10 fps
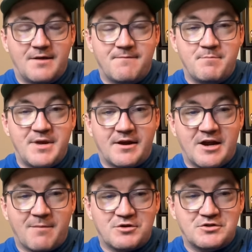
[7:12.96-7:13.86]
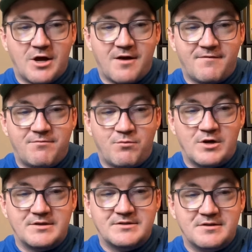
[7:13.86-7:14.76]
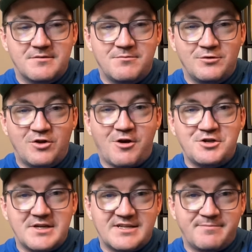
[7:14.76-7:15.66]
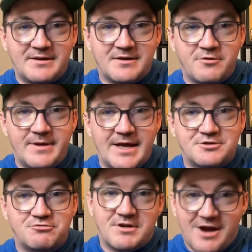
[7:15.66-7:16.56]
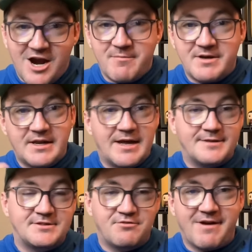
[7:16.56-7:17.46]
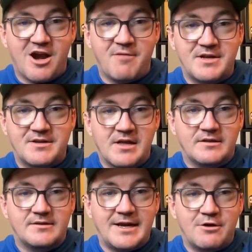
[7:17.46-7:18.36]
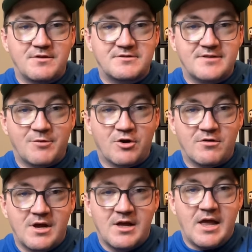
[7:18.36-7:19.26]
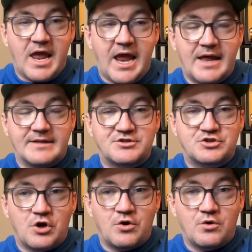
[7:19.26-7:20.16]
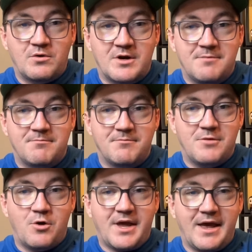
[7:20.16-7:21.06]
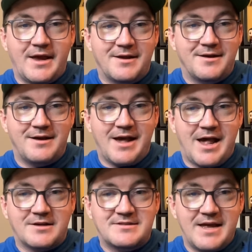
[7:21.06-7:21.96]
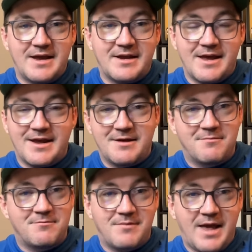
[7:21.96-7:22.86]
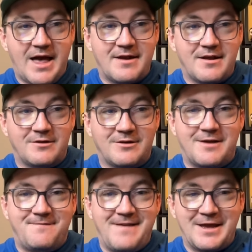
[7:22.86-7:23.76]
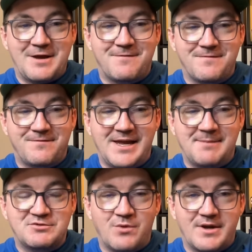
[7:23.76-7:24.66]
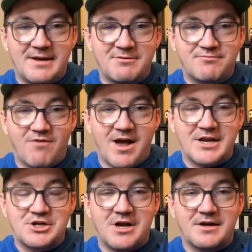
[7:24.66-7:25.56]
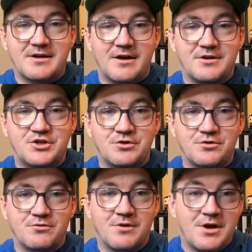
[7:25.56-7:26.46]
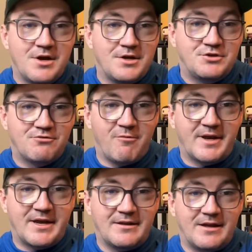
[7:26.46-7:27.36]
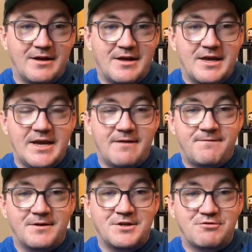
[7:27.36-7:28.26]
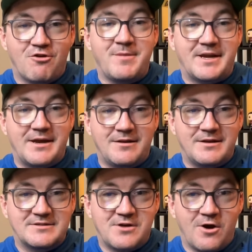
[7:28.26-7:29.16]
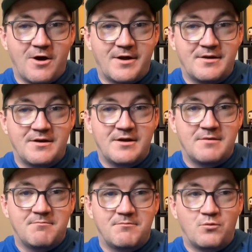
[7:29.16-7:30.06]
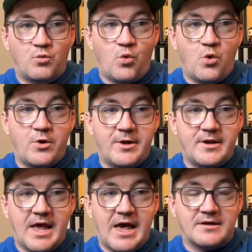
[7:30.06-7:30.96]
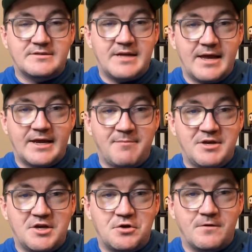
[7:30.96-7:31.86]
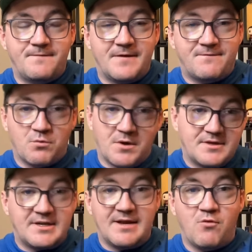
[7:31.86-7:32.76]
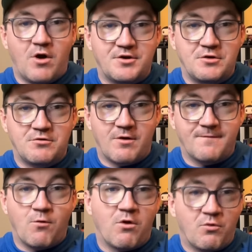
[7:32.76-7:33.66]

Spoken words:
Mika Kaprizov was largely expected to announce his retirement. He announced his retirement later in the summer. And so, Alex Tanguay had a lot of value for the Flames when he was riding shotgun to Jarome Iginla. If Jarome Iginla is gone, would Alex Tanguay be a good fit for what the team wanted to do going forward?